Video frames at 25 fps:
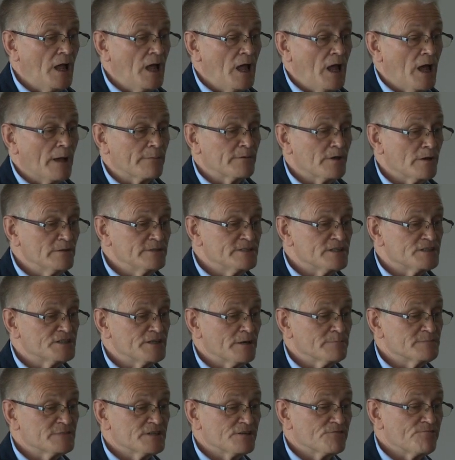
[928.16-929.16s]
I'm going to
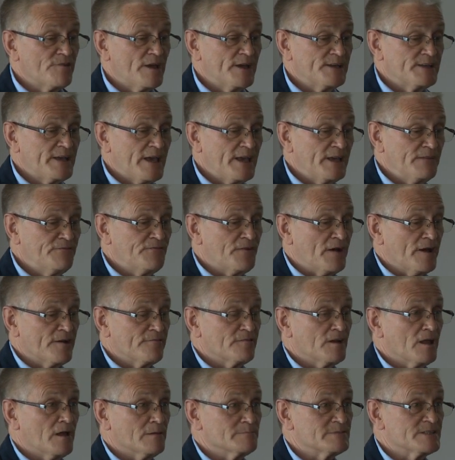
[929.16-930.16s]
jump to grade A fire
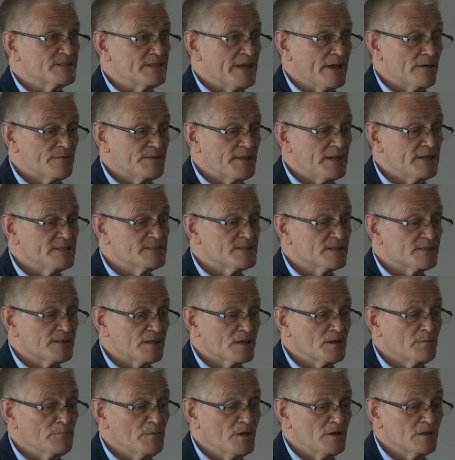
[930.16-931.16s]
alarms now. These are the
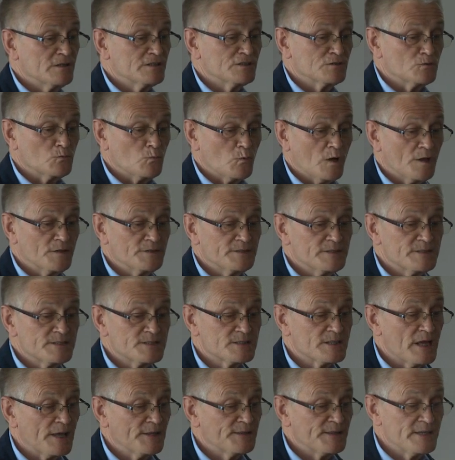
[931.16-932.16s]
commercial
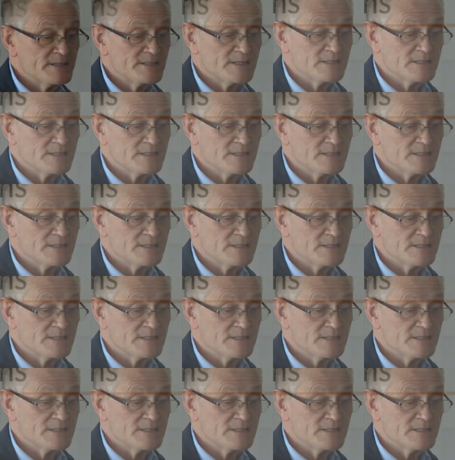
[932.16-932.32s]
ones, and this